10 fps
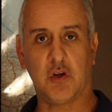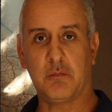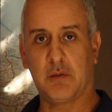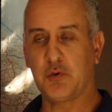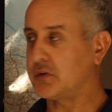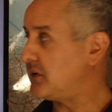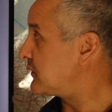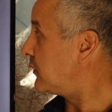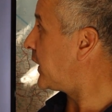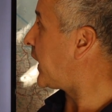read my books,
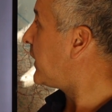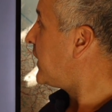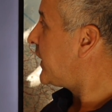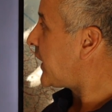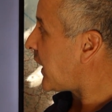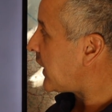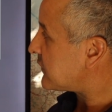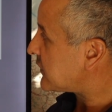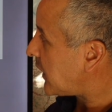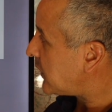it's all there.
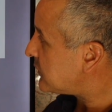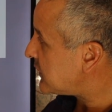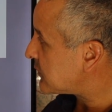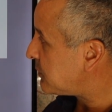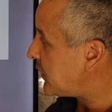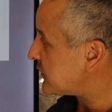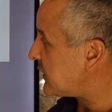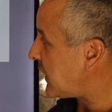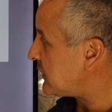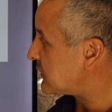So this
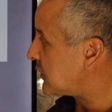person has